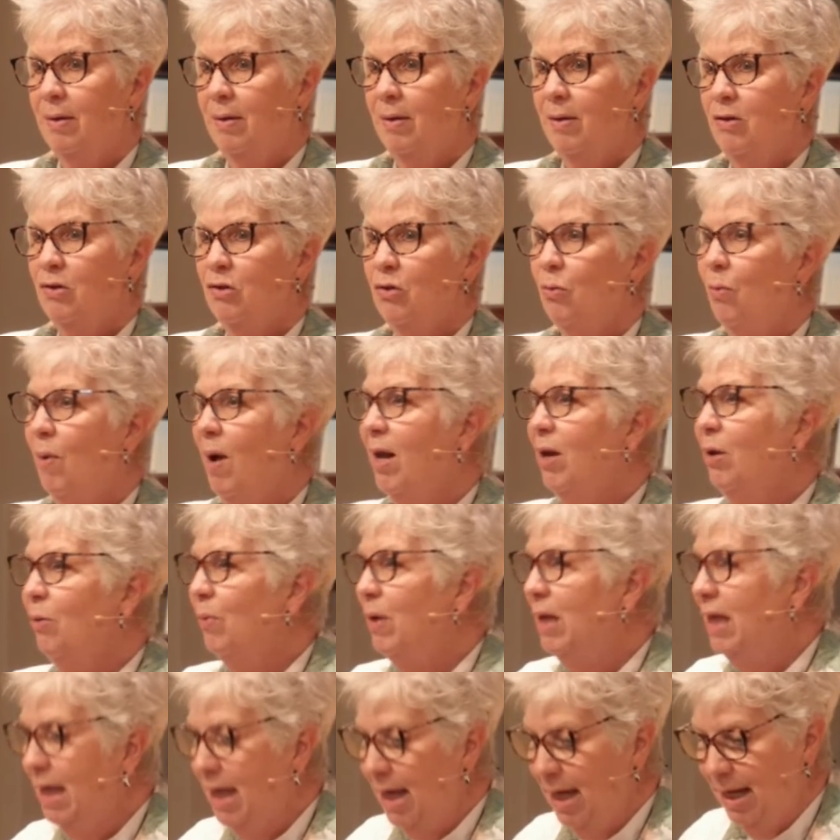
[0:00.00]
So why don't we
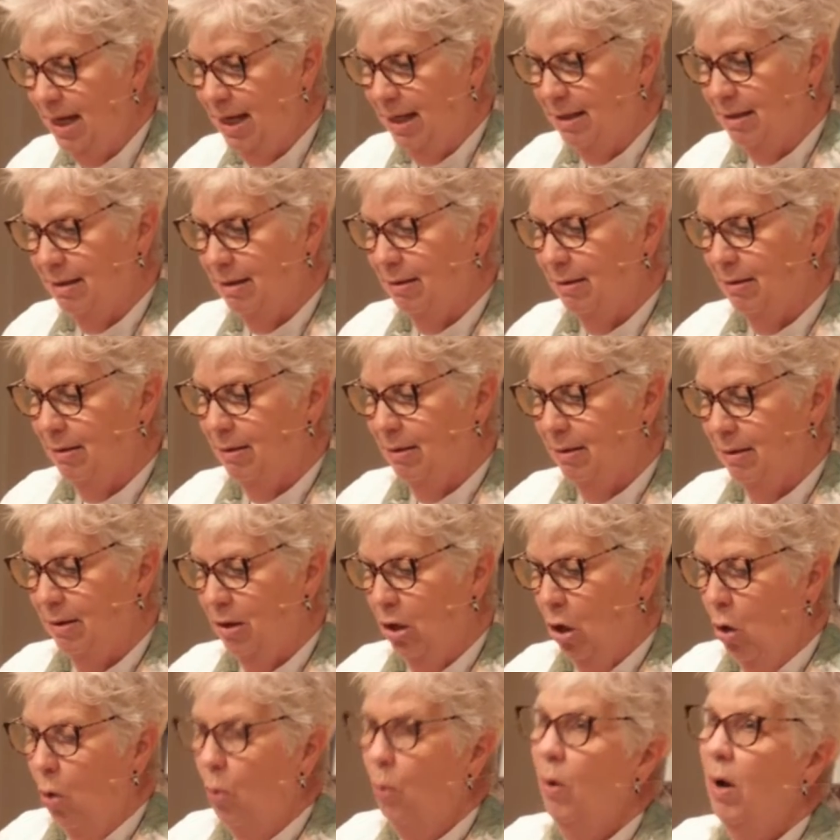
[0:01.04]
get it?
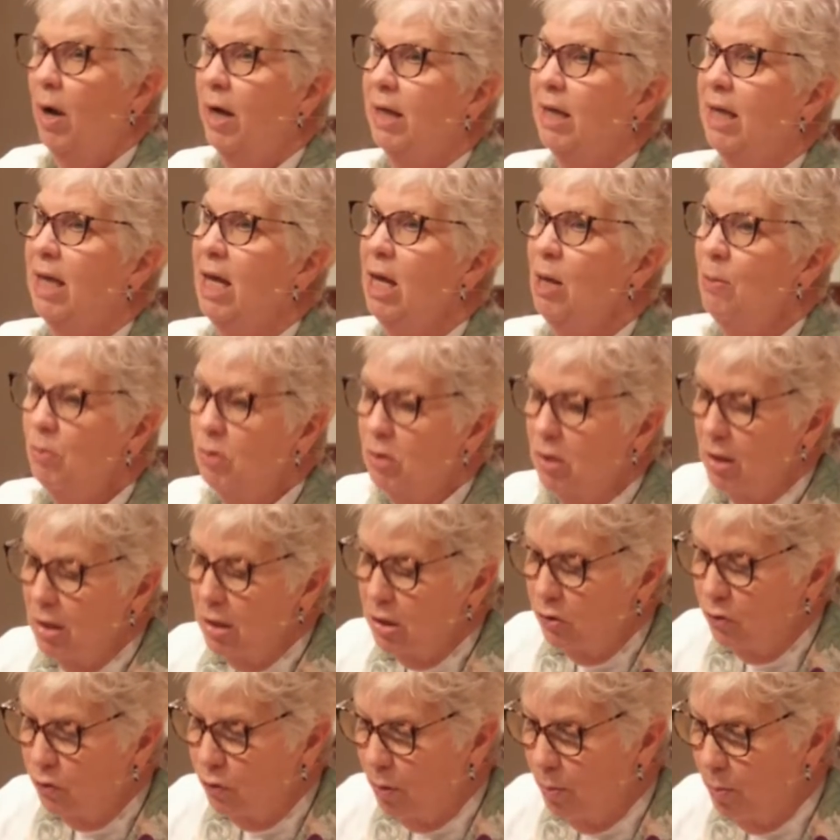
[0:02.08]
What keeps us
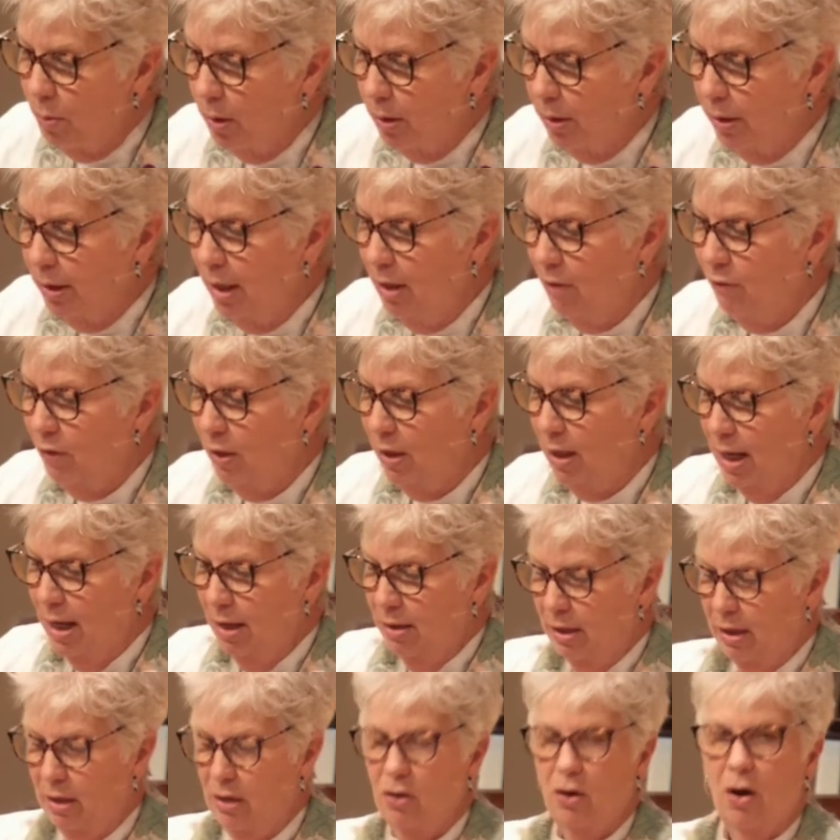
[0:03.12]
from believing
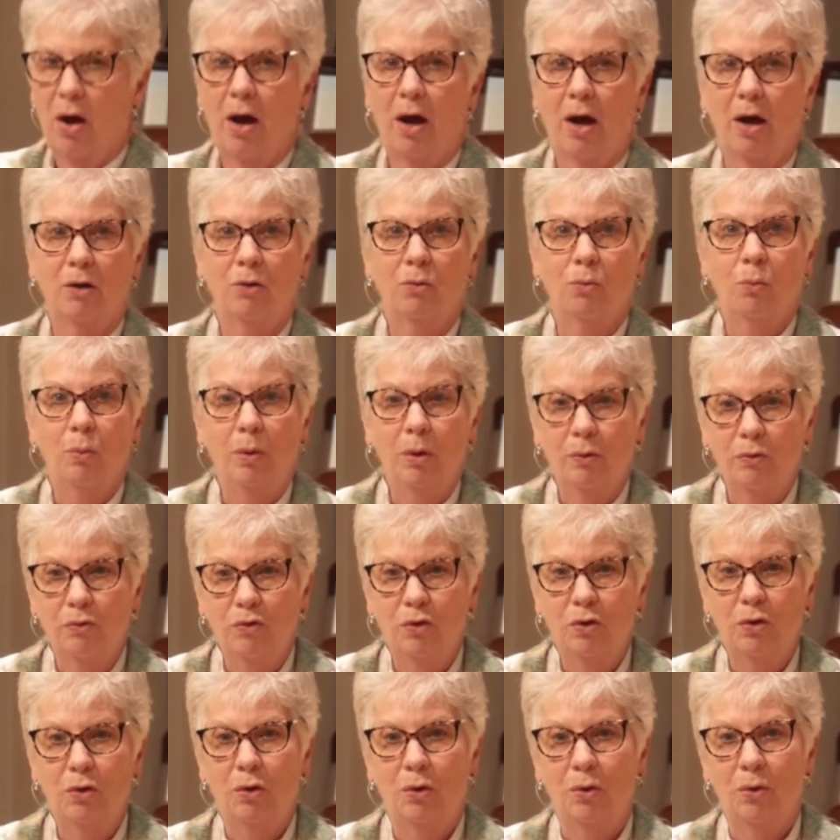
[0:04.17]
that God will
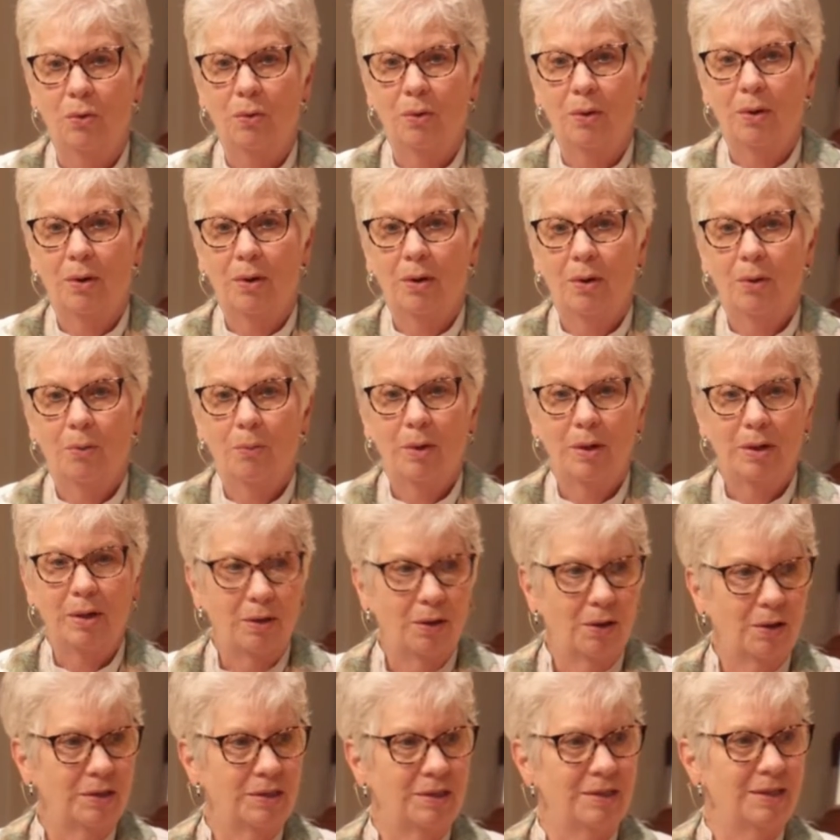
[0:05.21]
do what
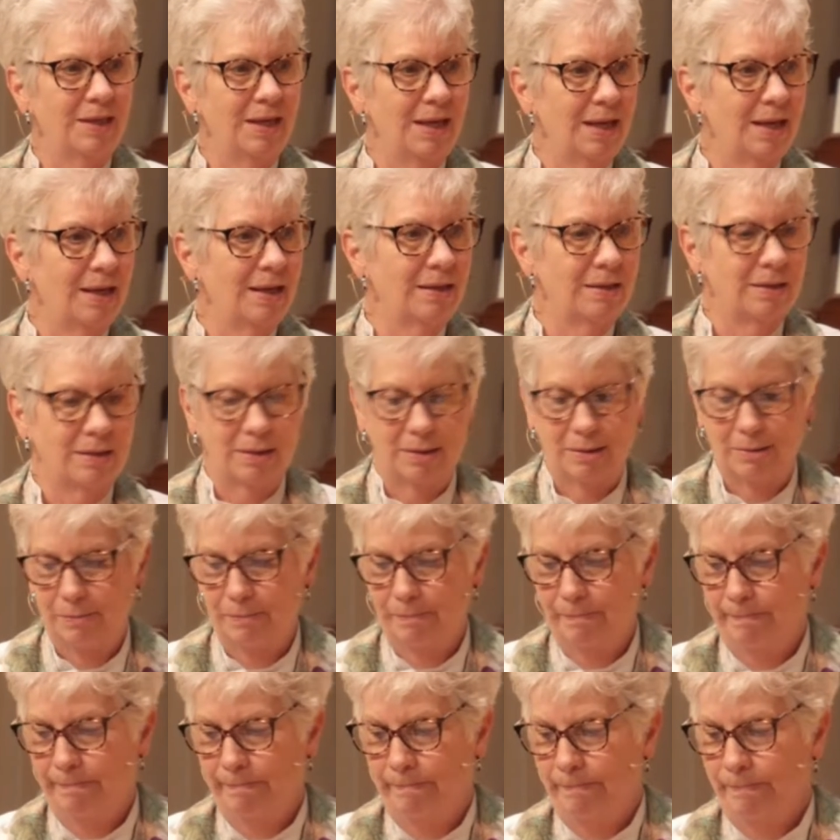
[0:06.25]
God says?
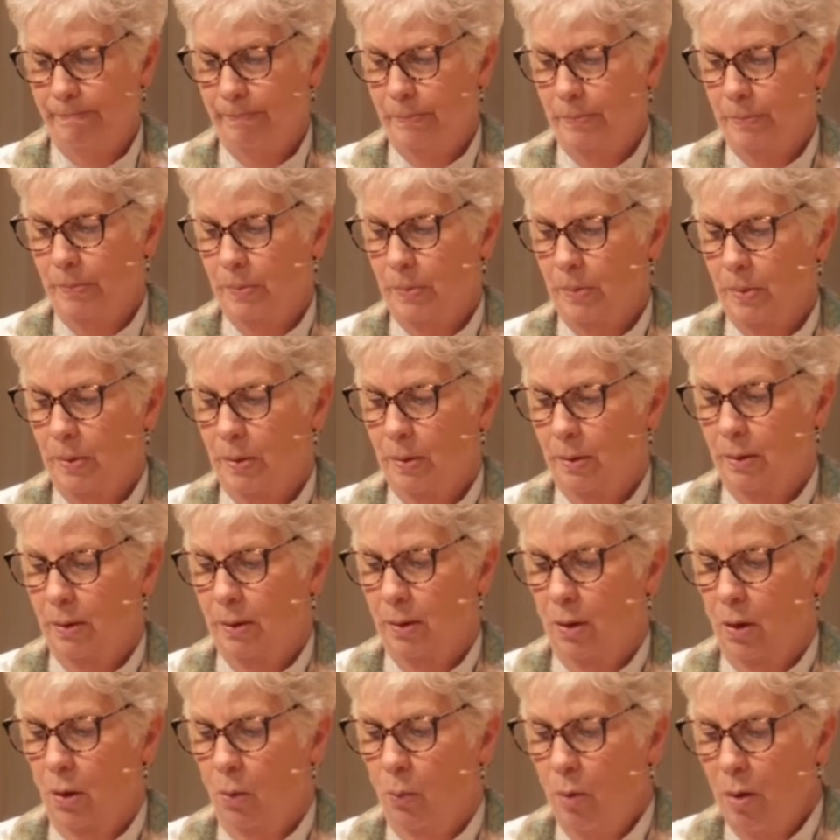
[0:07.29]

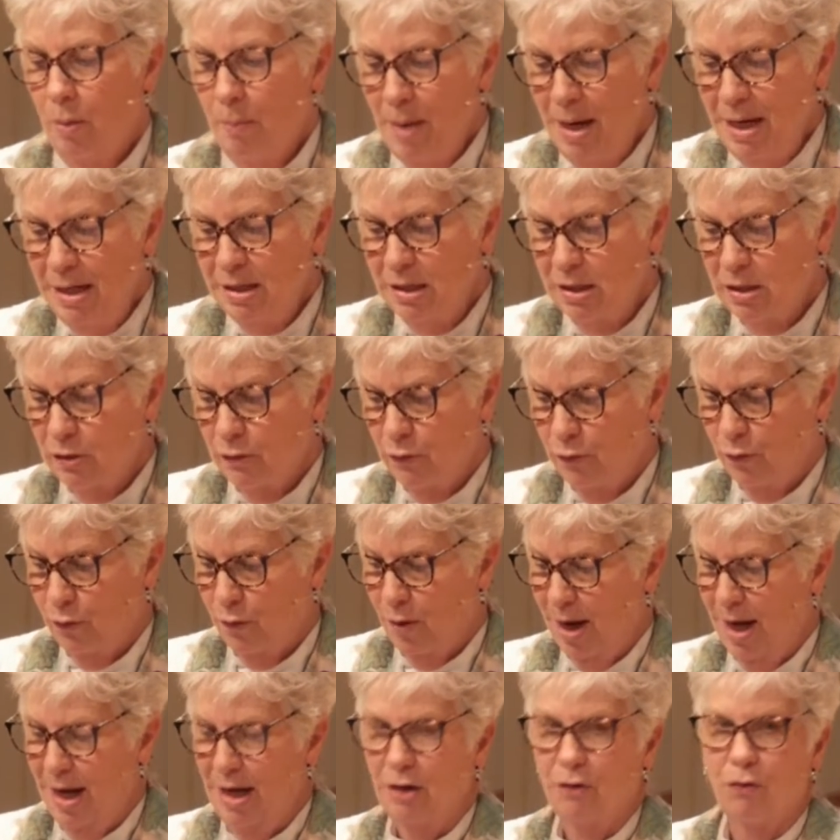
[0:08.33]
What makes us
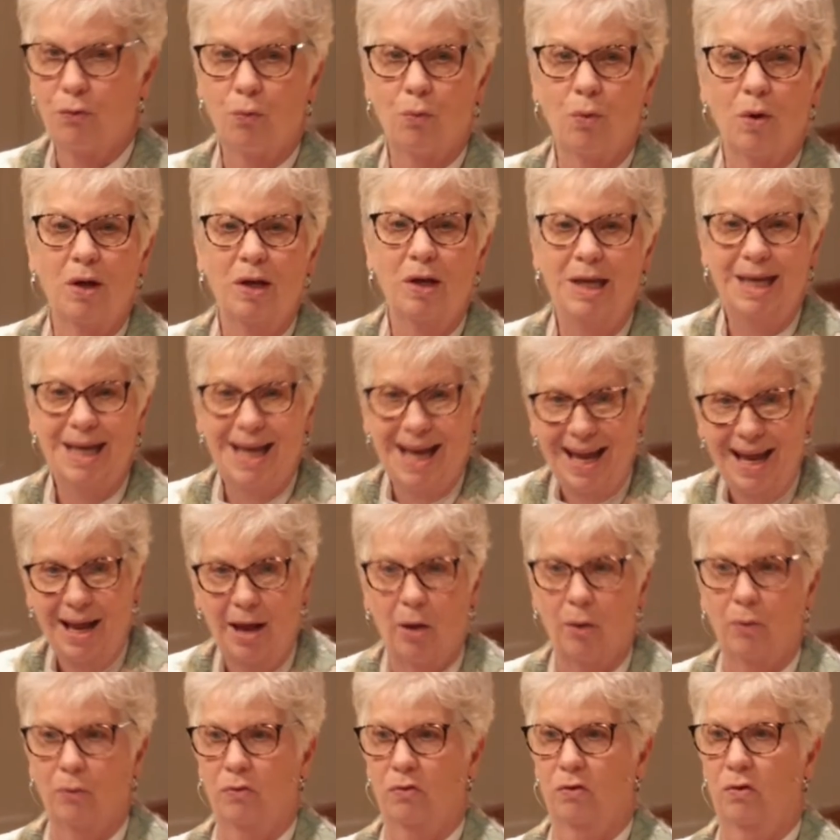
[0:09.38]
afraid of running
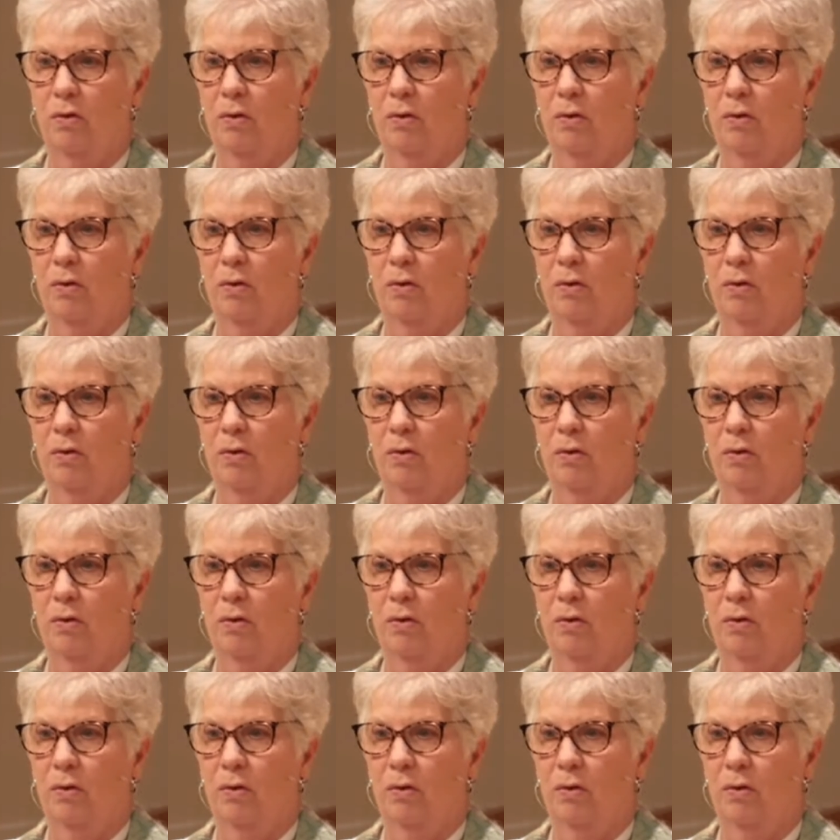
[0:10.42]
out?